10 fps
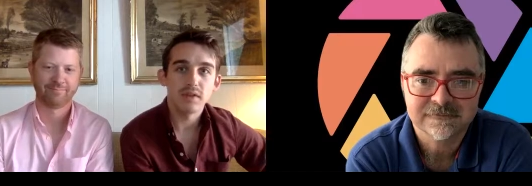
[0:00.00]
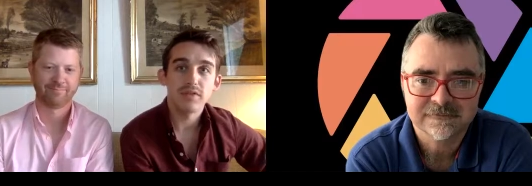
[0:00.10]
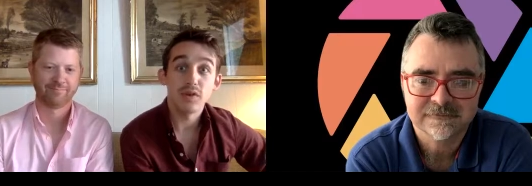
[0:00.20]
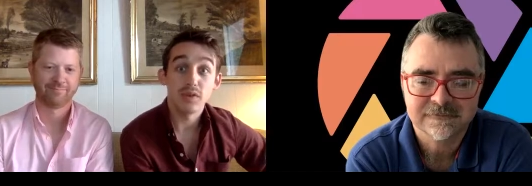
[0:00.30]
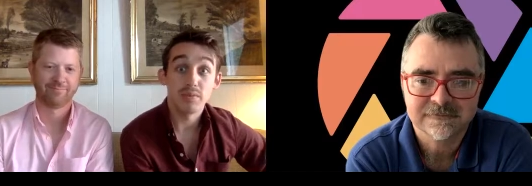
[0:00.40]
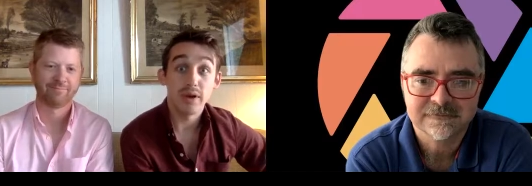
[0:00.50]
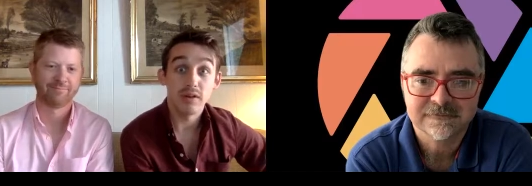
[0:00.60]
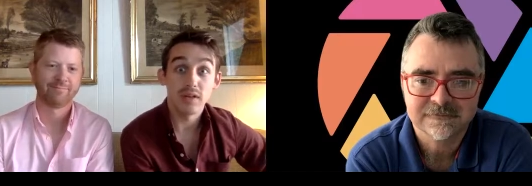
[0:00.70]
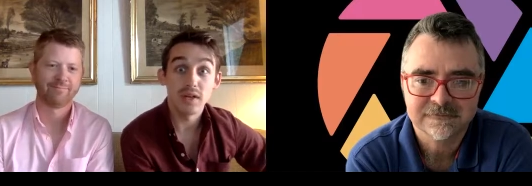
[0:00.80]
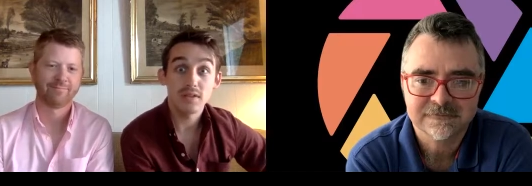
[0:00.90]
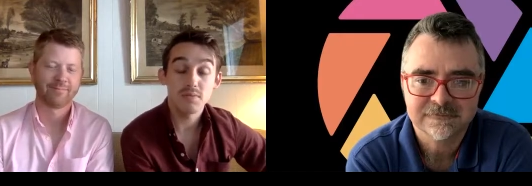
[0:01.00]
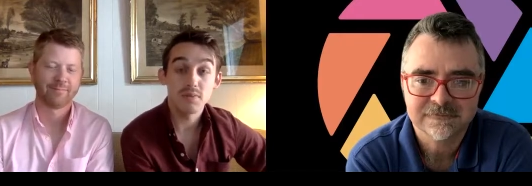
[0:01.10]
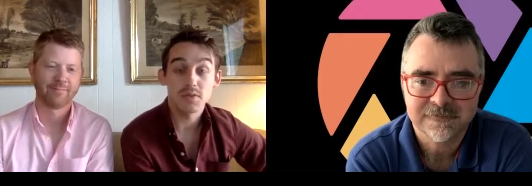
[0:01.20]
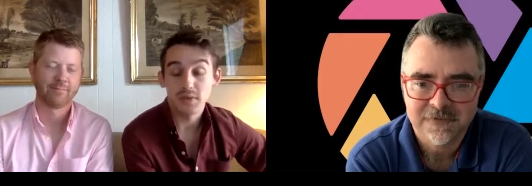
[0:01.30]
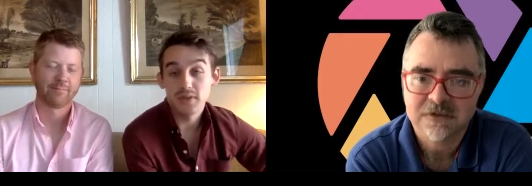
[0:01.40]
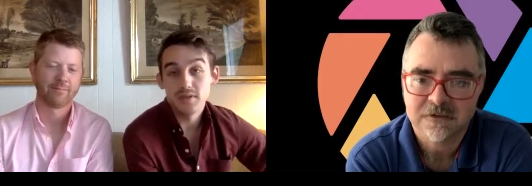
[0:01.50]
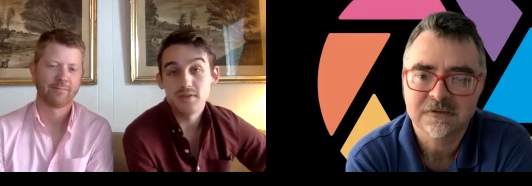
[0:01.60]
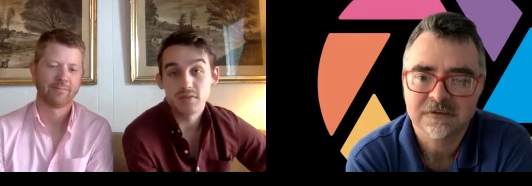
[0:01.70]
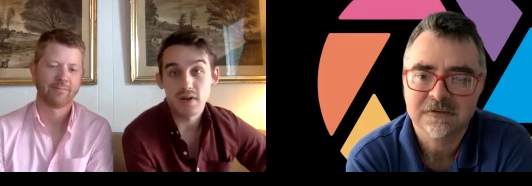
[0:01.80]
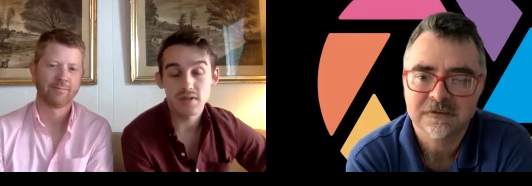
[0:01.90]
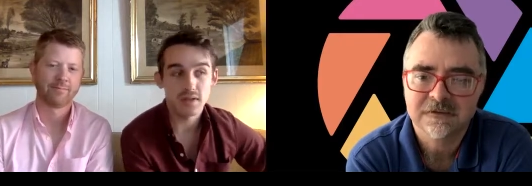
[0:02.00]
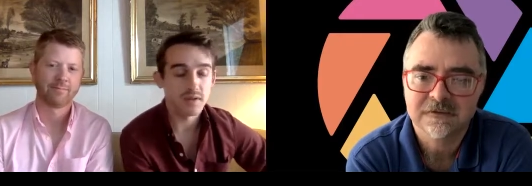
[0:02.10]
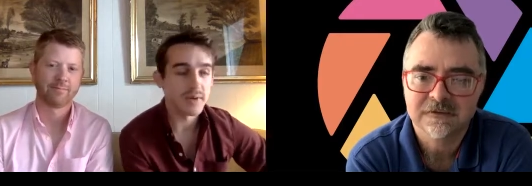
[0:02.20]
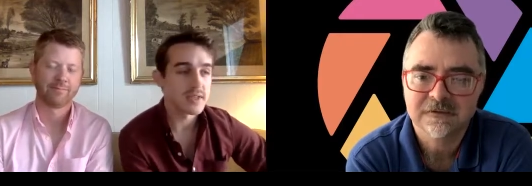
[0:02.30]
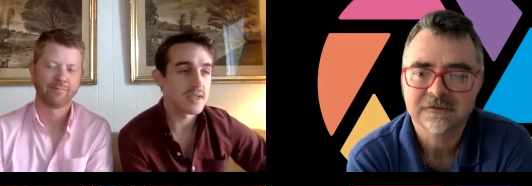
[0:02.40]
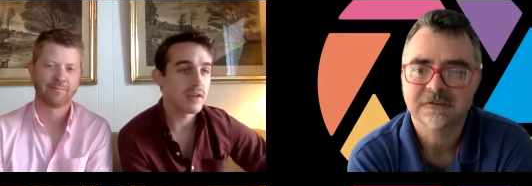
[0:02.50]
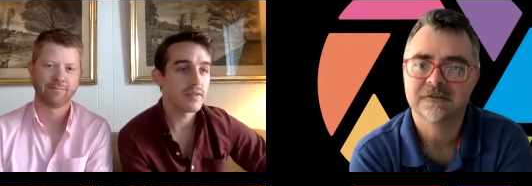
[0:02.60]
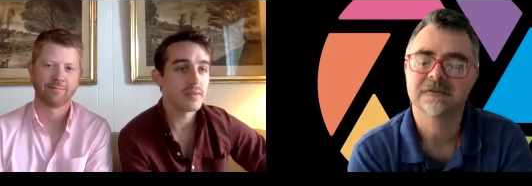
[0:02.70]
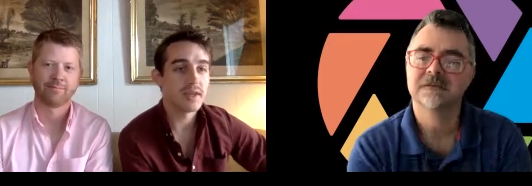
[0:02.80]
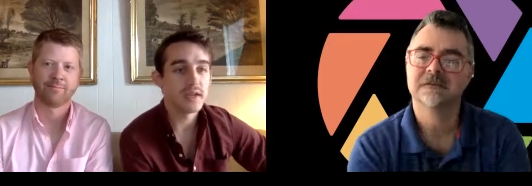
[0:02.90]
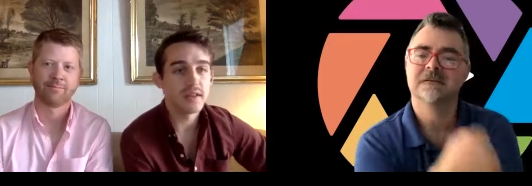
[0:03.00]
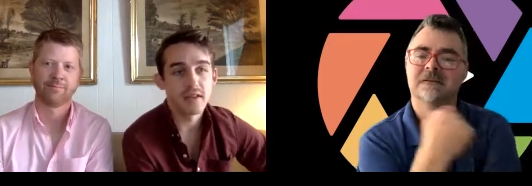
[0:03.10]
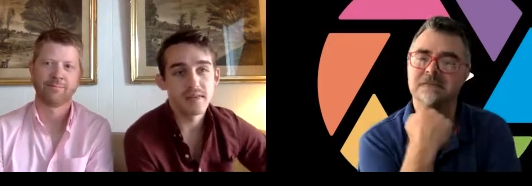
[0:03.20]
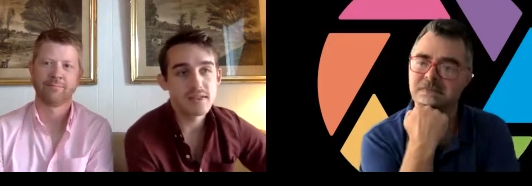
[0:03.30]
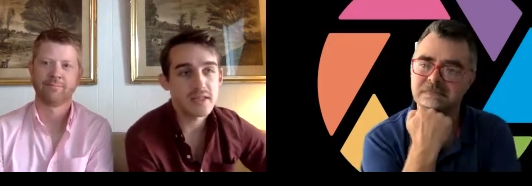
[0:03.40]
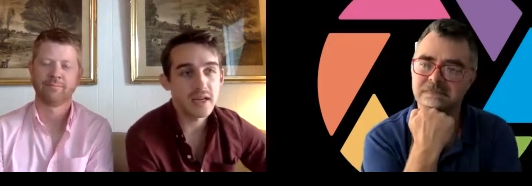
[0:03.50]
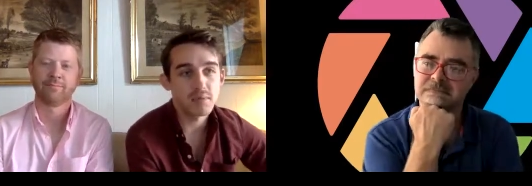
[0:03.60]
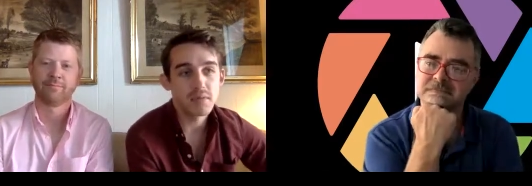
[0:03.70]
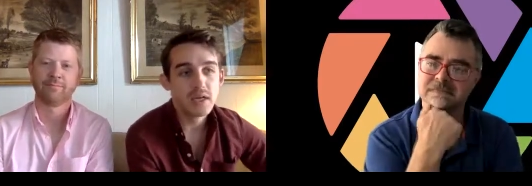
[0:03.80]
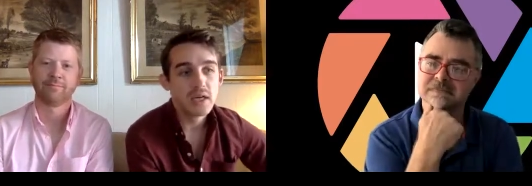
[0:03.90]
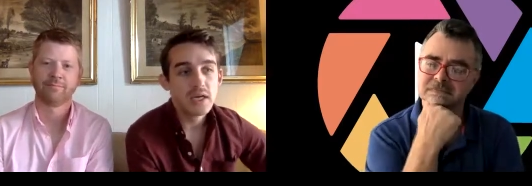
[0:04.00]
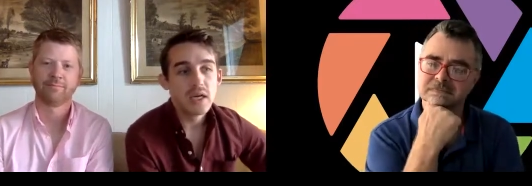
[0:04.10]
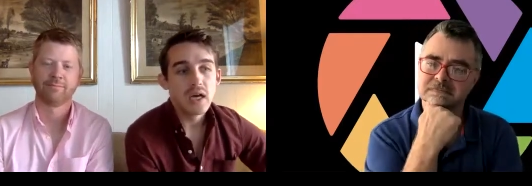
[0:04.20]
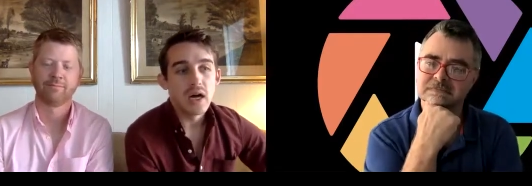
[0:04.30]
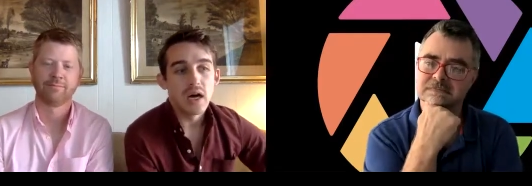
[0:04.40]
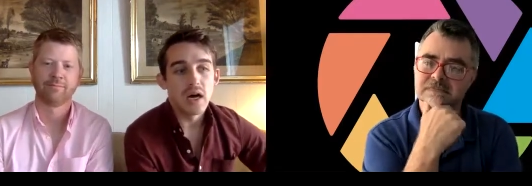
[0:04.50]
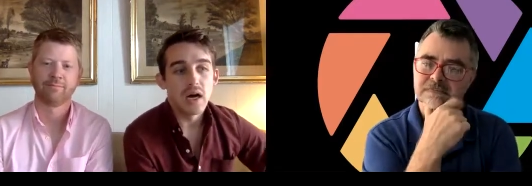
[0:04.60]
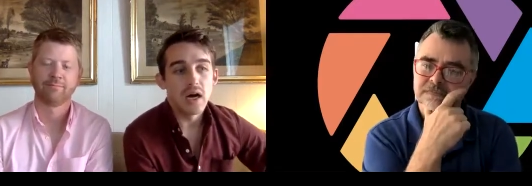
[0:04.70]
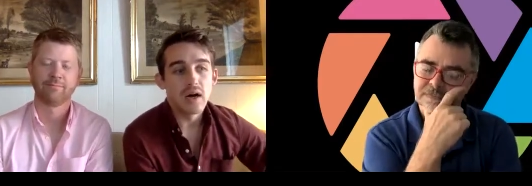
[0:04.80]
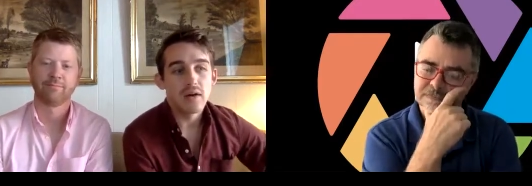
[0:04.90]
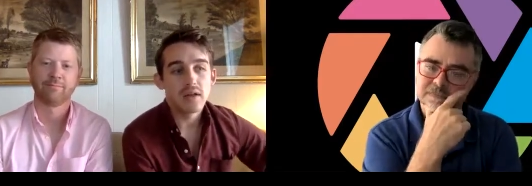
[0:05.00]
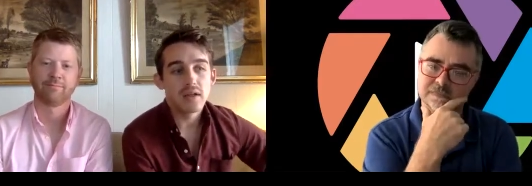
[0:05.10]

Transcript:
Speaker 1: a few of the parallels between Russell and myself. I mean, in in the same uh,